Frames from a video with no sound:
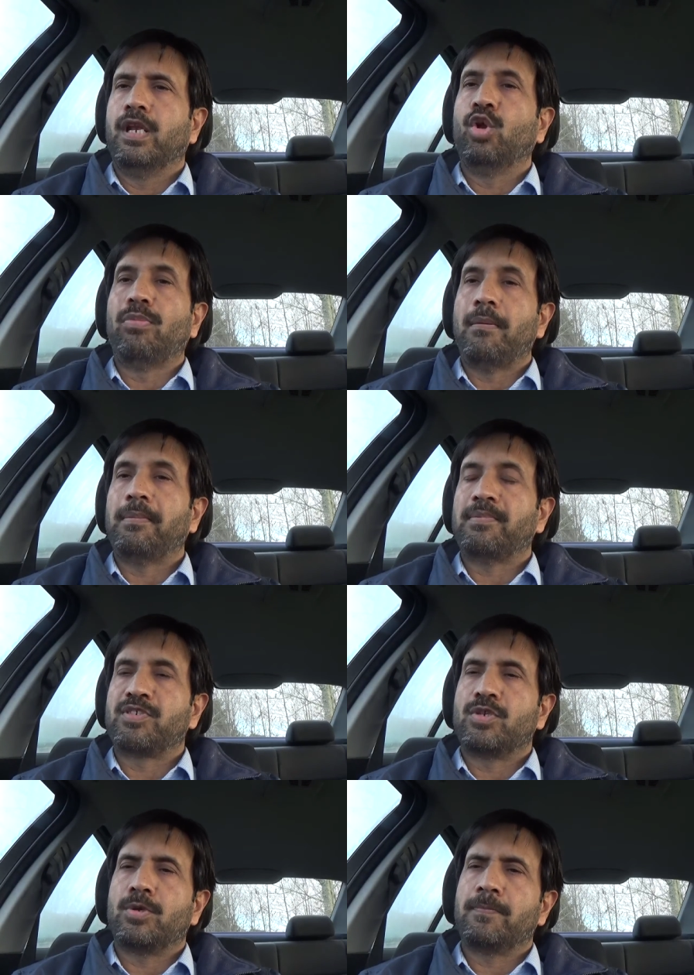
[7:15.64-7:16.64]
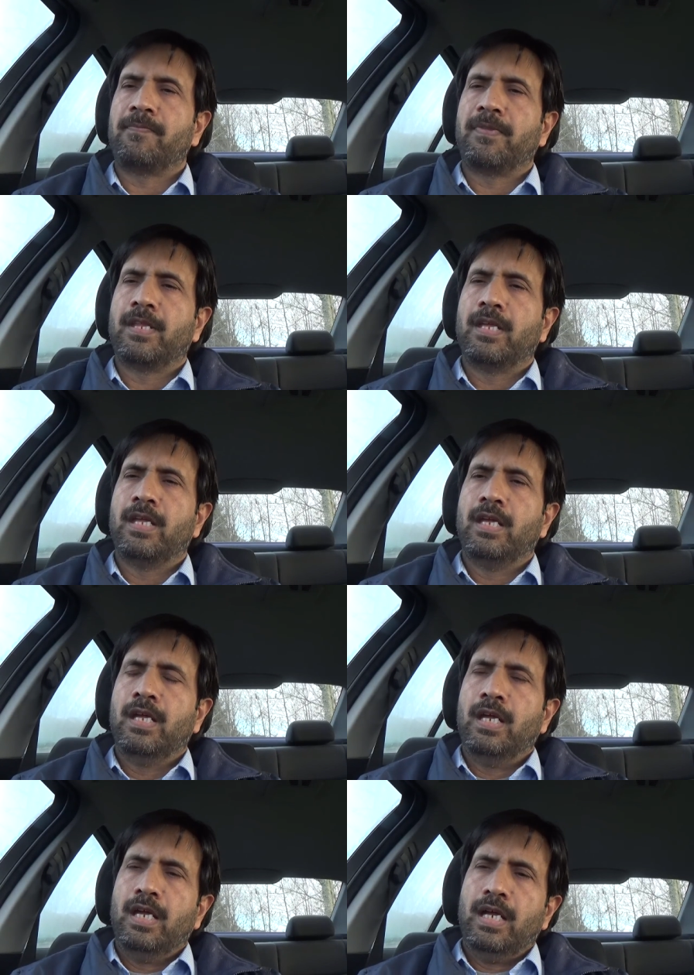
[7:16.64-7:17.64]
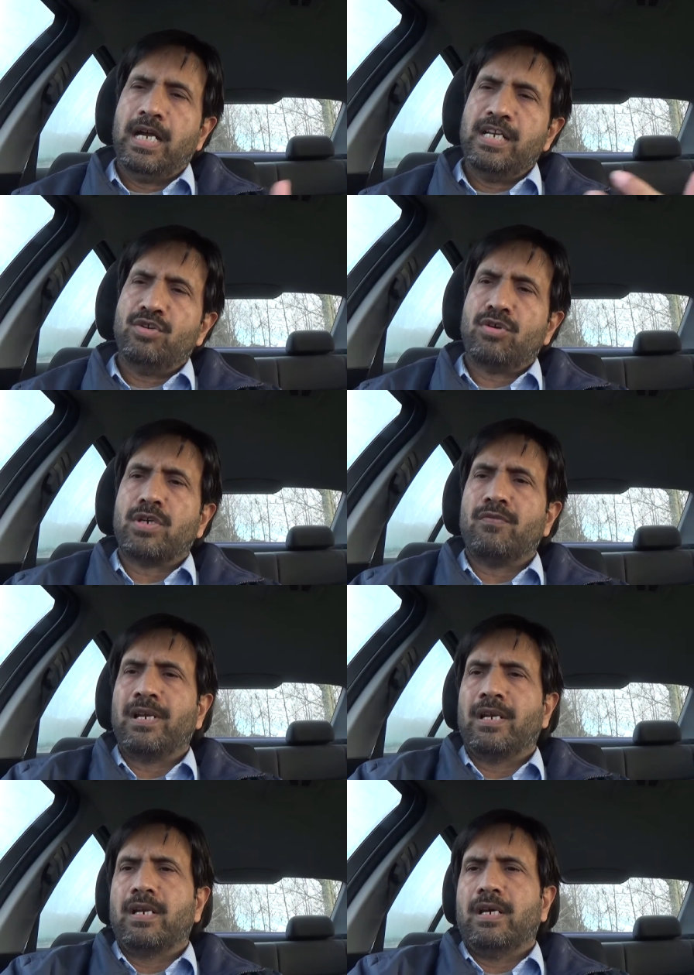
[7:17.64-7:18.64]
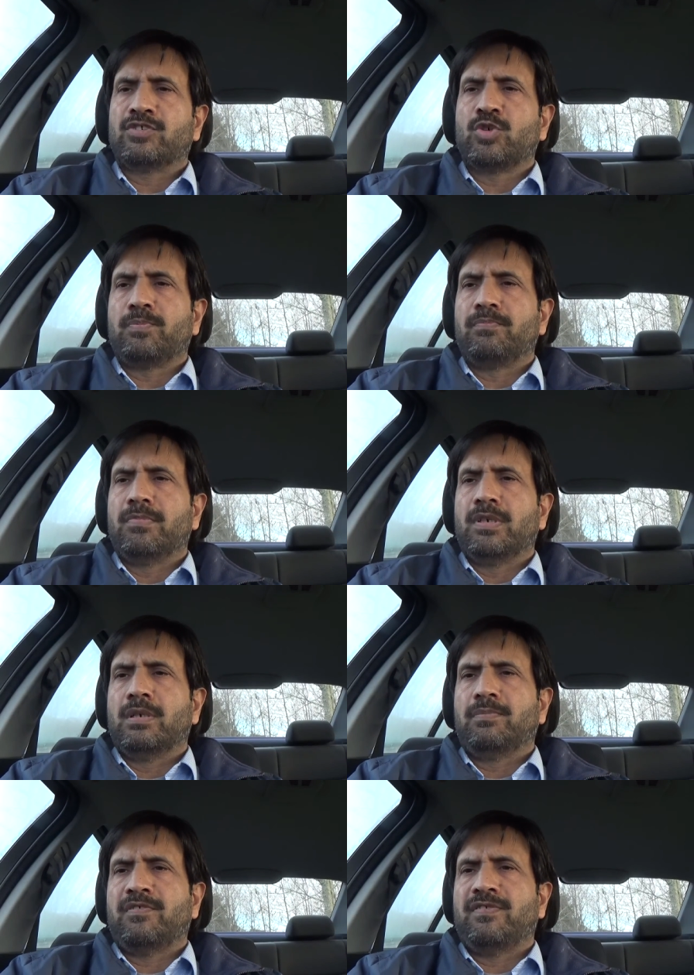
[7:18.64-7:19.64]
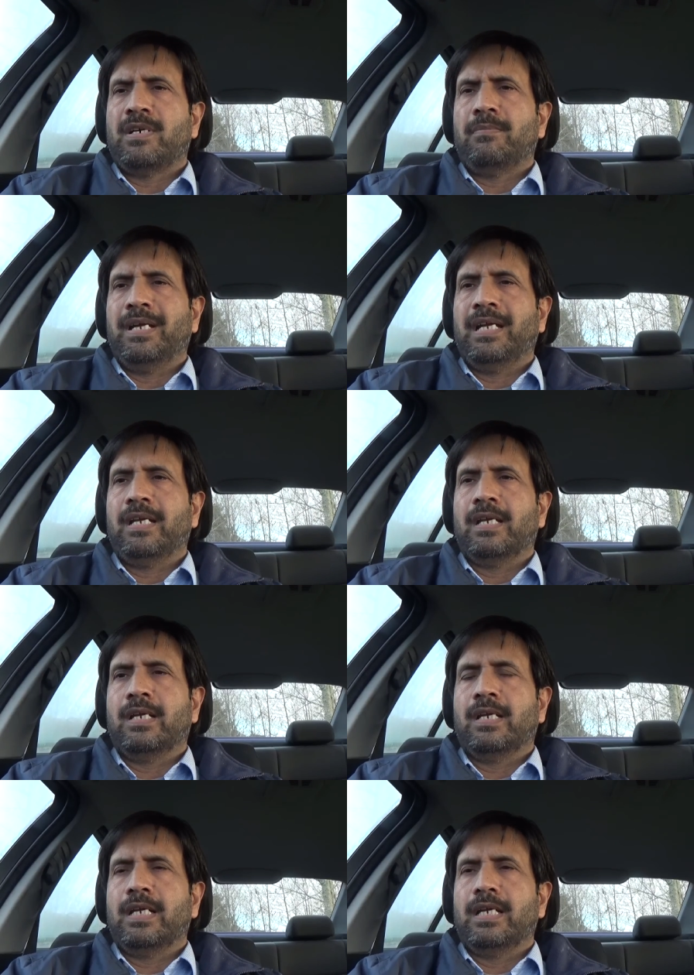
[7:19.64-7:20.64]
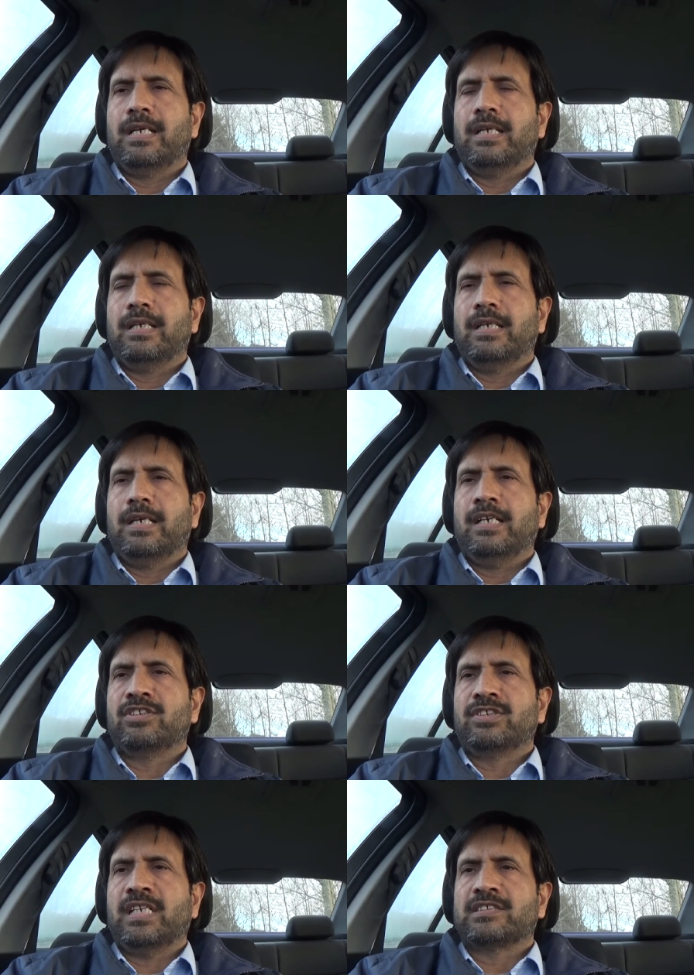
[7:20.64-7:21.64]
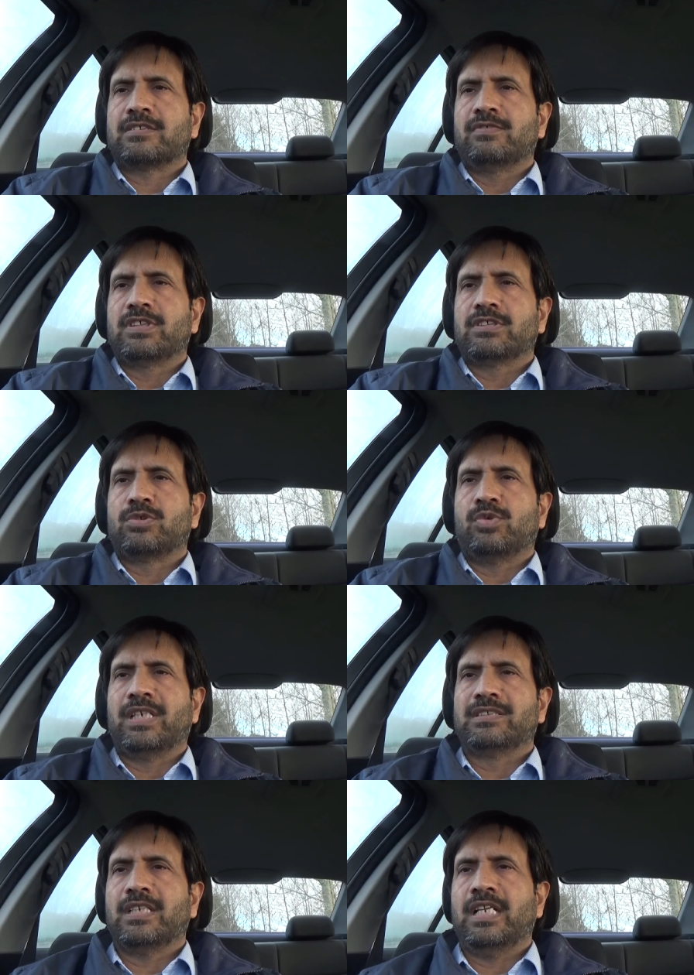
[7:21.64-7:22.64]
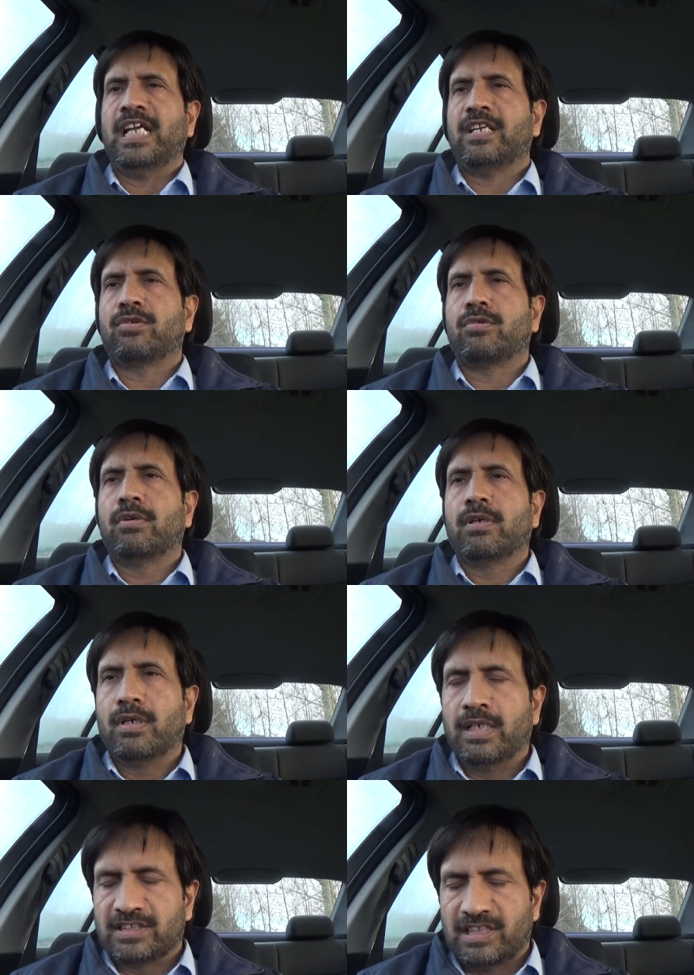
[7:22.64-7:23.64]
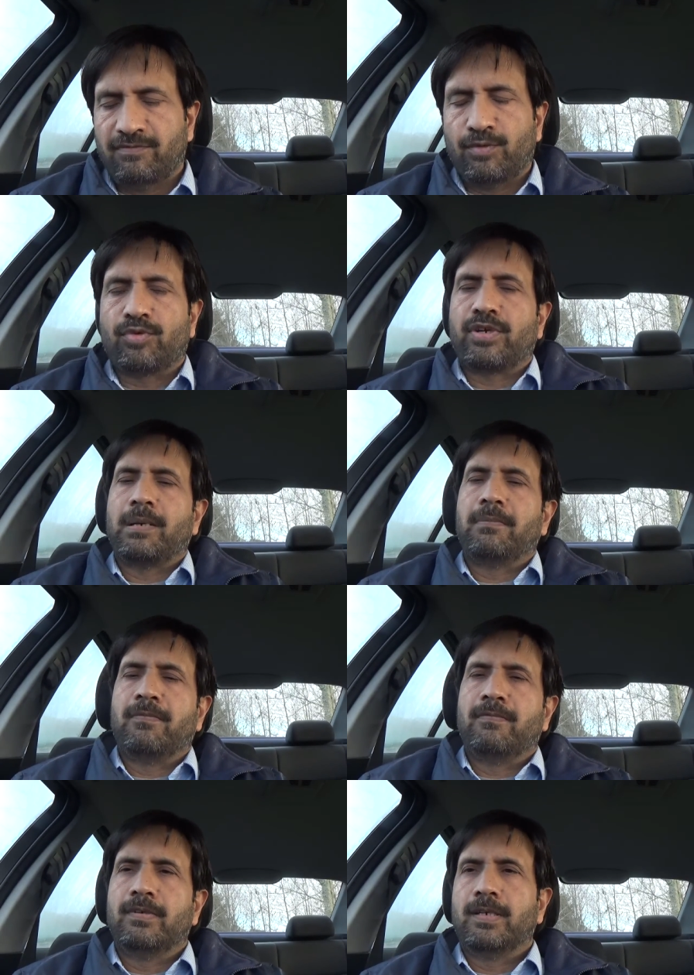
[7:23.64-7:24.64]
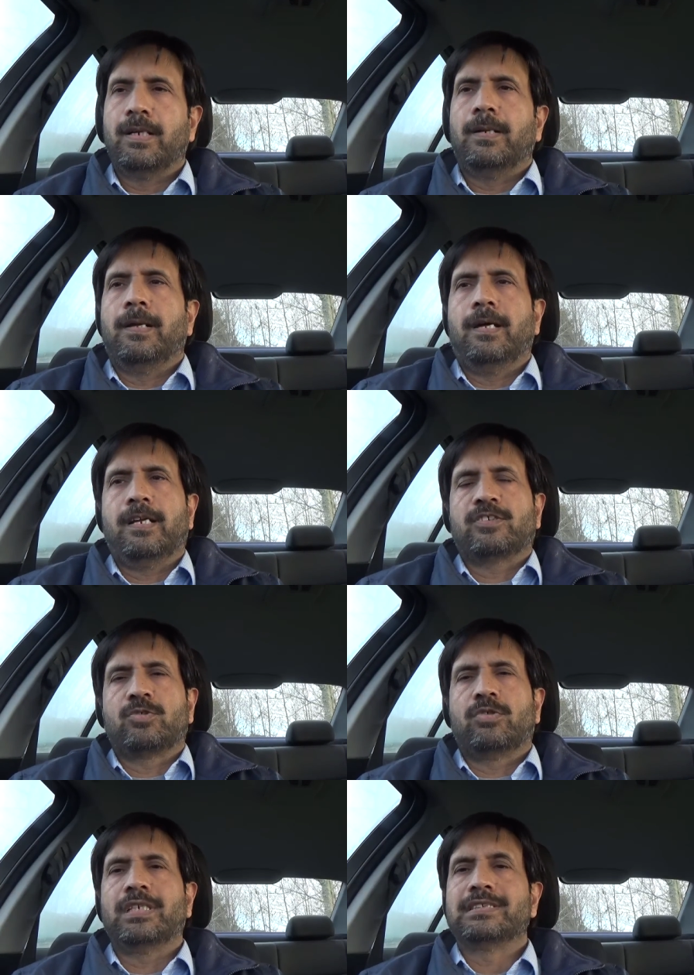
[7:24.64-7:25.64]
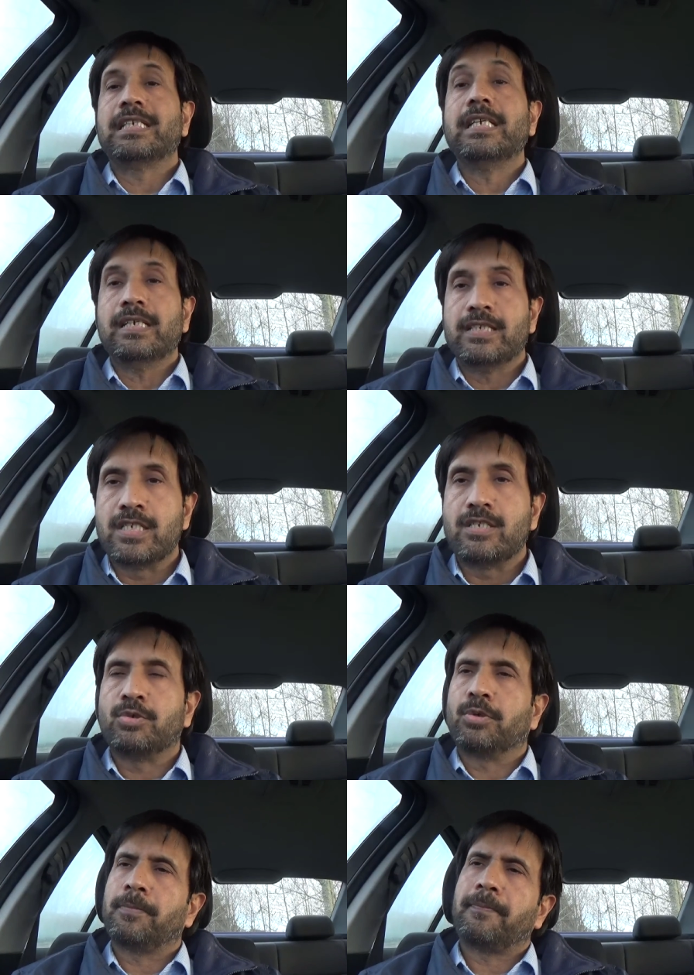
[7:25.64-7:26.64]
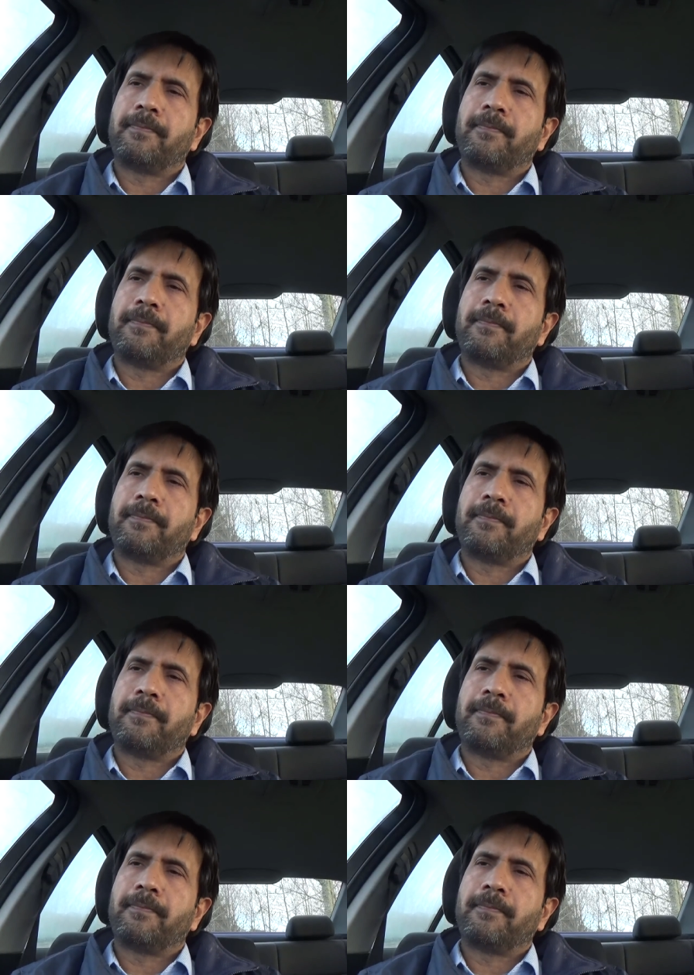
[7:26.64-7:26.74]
lobe epilepsy, you know and your doctor will also uh, perform an uh, other test which is known as electroencephalogram or also known as EEG you know